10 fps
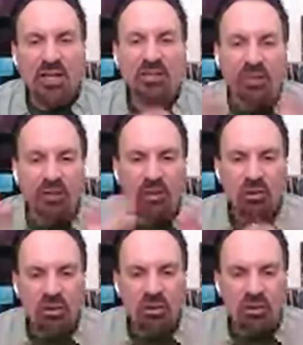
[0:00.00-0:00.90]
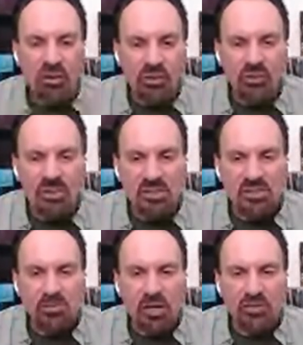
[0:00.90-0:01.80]
and there you see
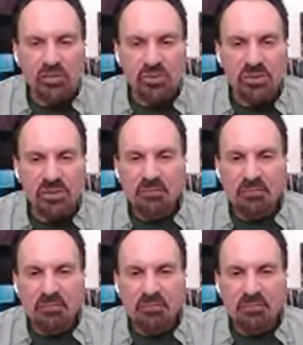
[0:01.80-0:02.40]
some modules.